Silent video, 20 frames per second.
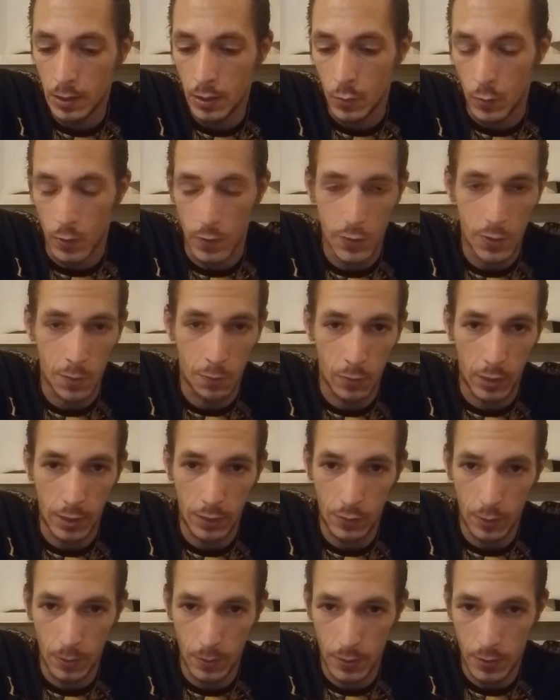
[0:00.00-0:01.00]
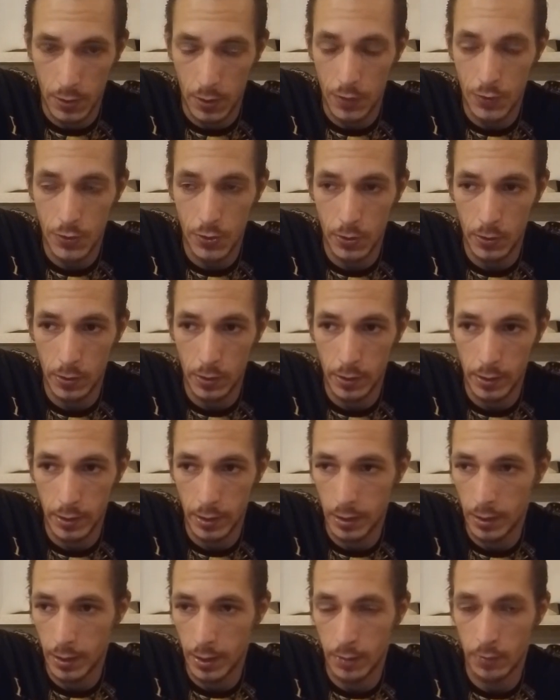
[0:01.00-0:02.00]
Once the brake fluid is also
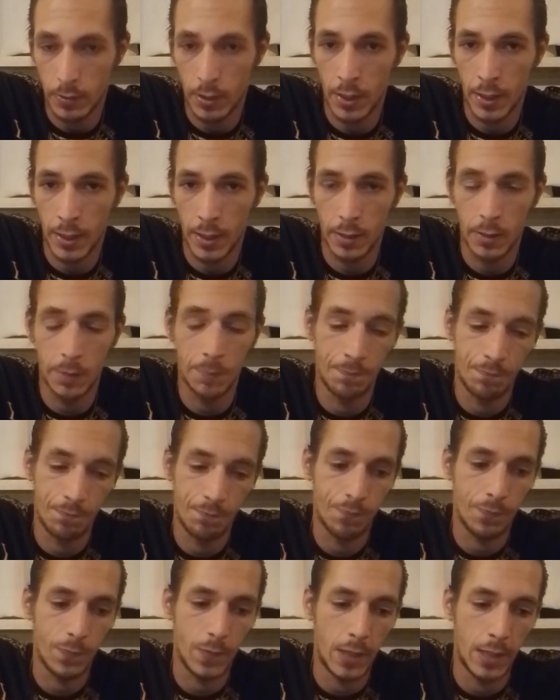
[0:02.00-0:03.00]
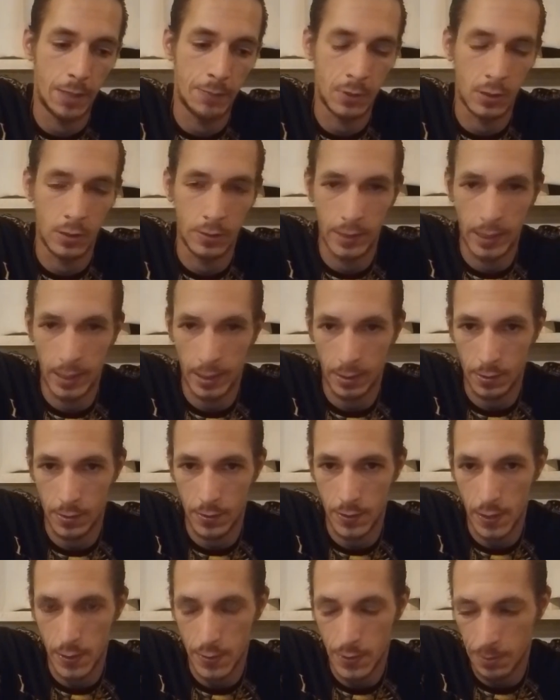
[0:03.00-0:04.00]
later on here, I'm gonna de-air the
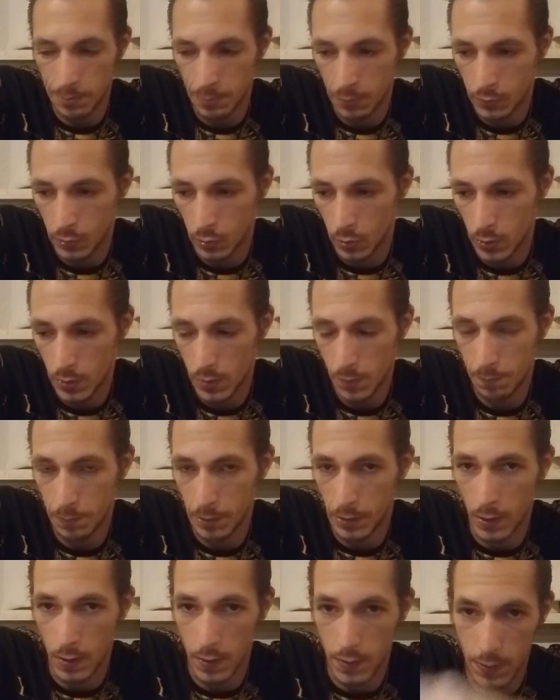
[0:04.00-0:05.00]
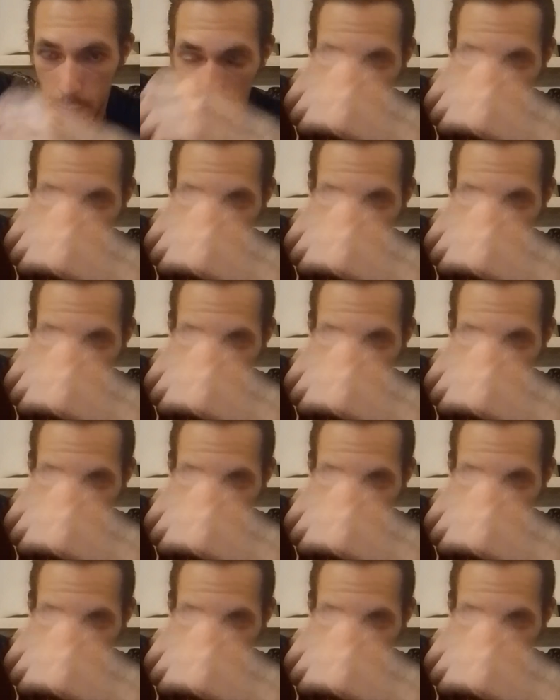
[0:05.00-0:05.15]
system, of course, because